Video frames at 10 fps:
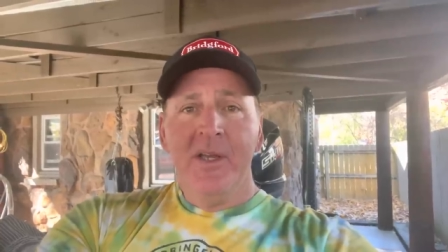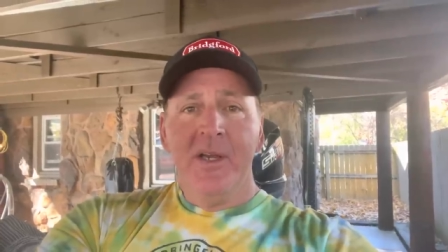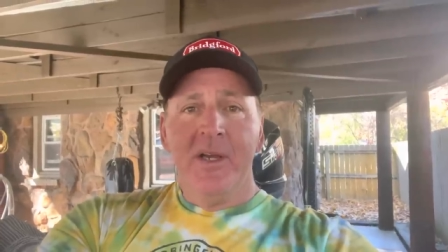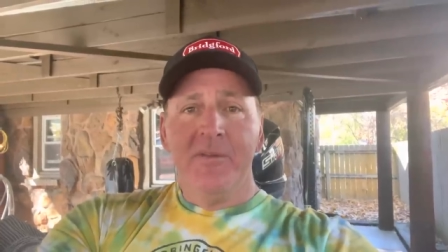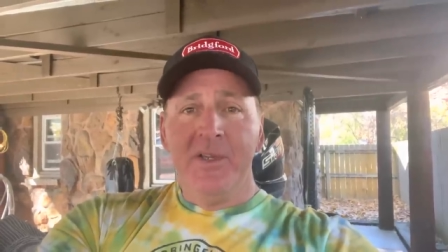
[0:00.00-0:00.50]

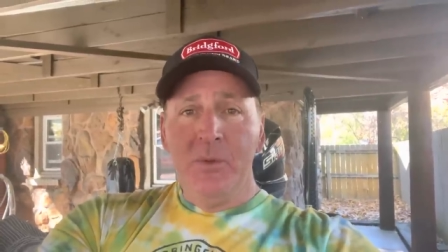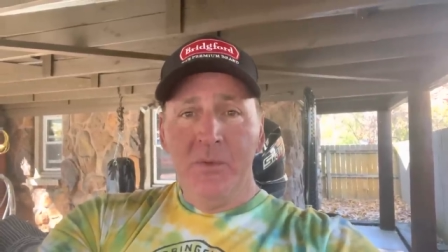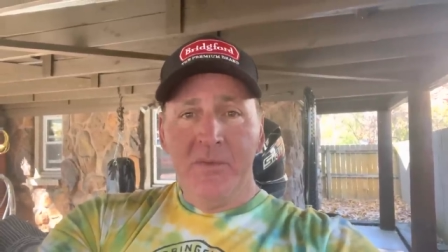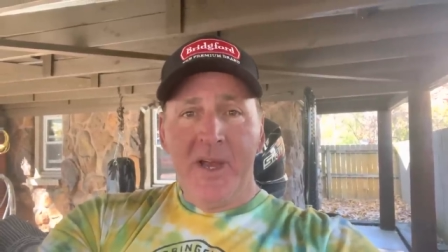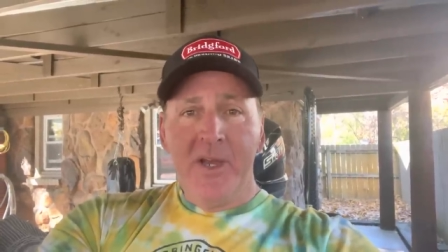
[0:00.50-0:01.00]
of
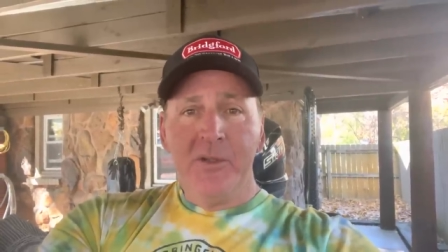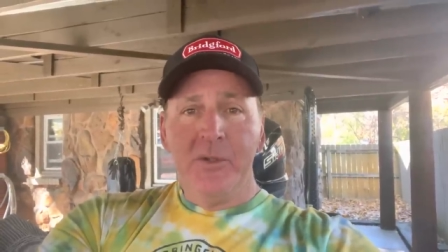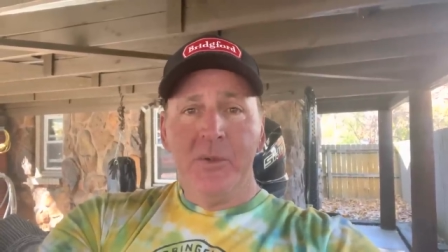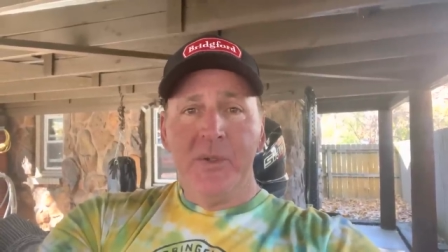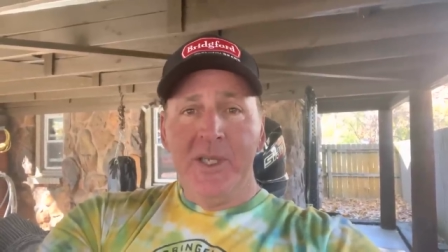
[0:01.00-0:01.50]
equal
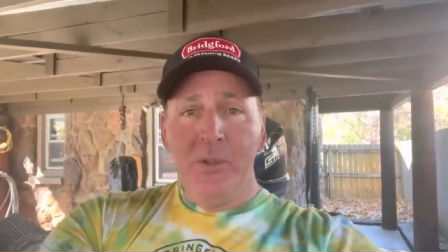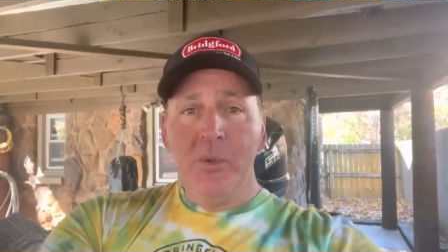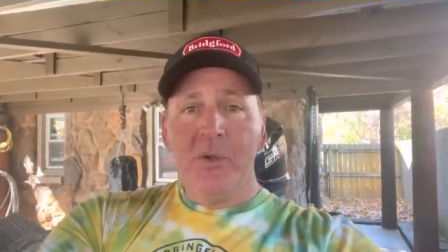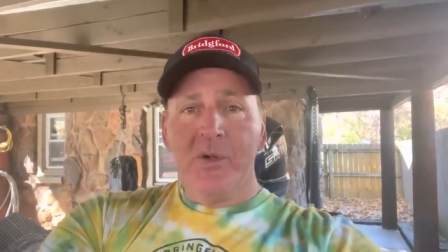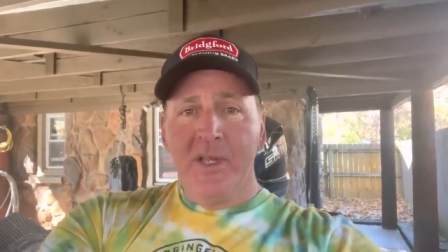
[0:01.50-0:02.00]
value,
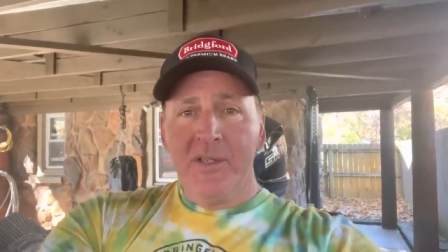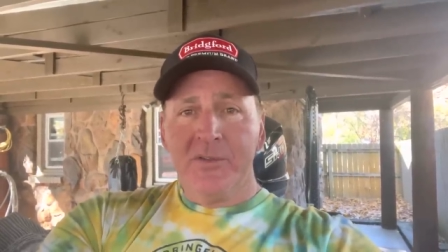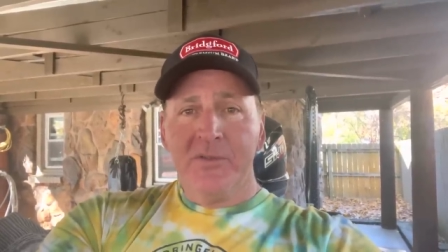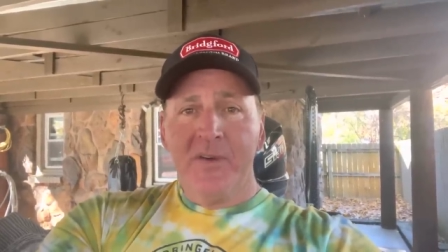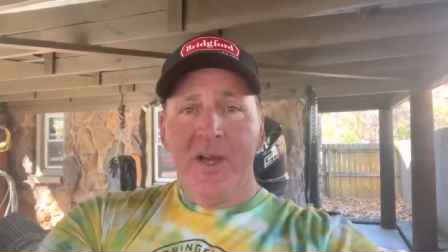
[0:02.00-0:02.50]
equal or
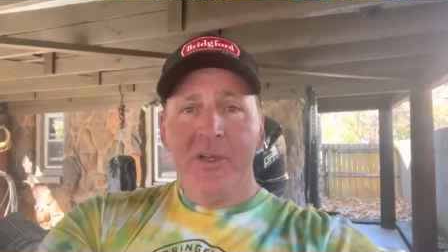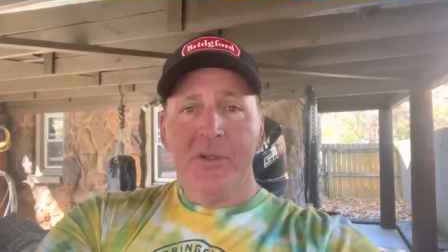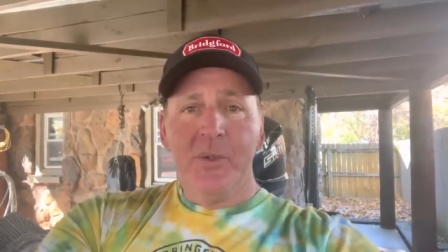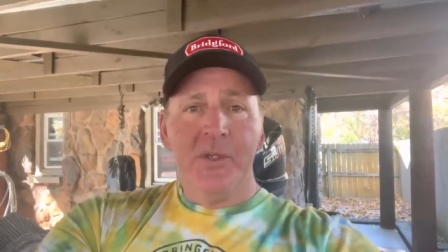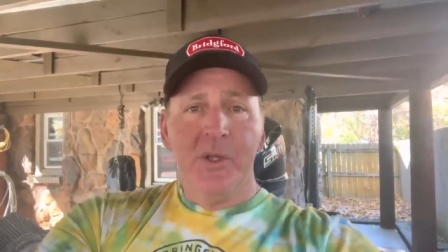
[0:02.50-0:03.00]
lesser
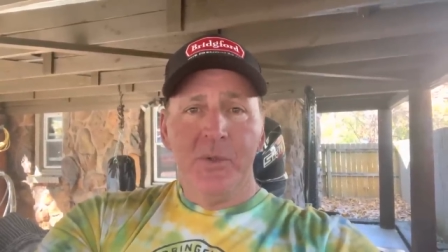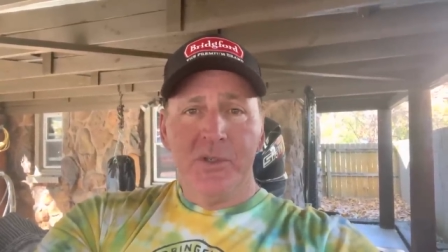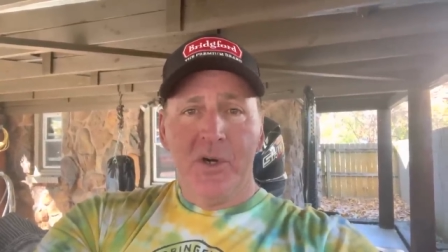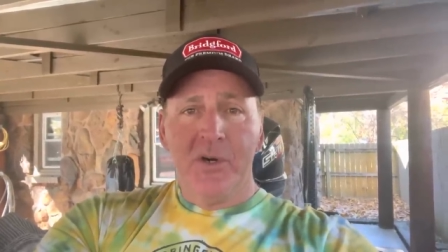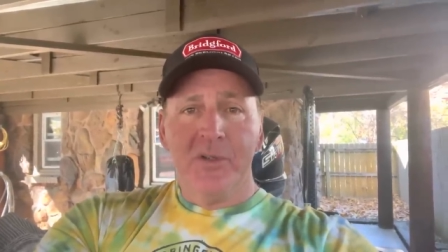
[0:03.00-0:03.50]
value at no
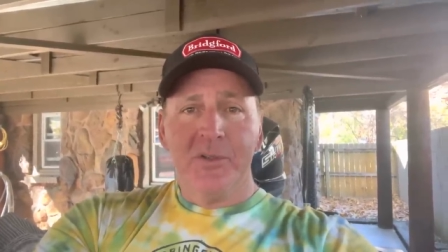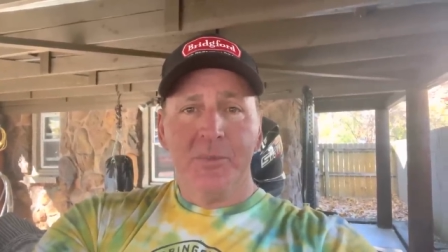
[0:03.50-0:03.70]
charge.